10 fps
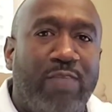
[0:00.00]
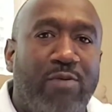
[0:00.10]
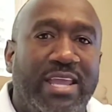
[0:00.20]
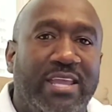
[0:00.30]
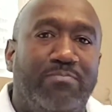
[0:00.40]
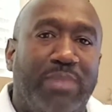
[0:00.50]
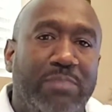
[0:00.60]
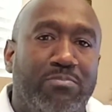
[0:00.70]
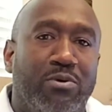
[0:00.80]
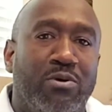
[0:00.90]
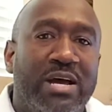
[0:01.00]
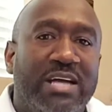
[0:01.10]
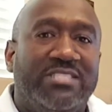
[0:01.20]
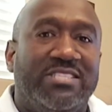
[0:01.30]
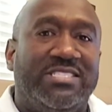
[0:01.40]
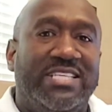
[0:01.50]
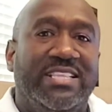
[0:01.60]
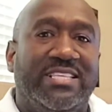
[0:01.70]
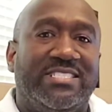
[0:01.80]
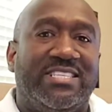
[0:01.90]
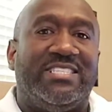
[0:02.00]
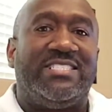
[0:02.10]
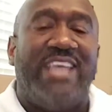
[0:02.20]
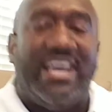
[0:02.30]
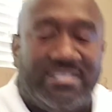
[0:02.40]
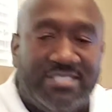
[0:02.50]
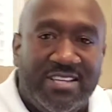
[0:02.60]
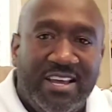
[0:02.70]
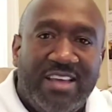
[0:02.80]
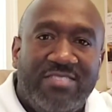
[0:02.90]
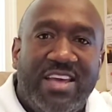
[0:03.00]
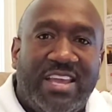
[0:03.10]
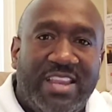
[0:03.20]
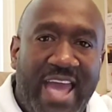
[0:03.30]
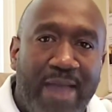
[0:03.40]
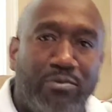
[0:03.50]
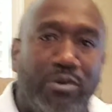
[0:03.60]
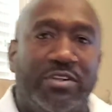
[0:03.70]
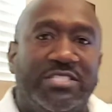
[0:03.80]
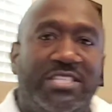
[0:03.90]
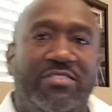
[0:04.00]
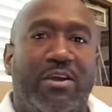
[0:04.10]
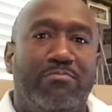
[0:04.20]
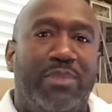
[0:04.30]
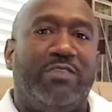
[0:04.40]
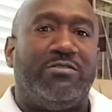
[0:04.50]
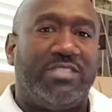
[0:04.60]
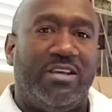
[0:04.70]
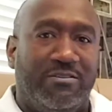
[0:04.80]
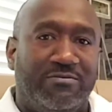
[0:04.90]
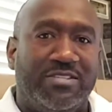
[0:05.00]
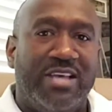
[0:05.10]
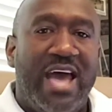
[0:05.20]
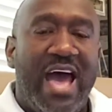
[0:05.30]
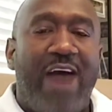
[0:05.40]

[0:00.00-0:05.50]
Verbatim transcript: How do I get people to see the success that can happen or to see their better selves?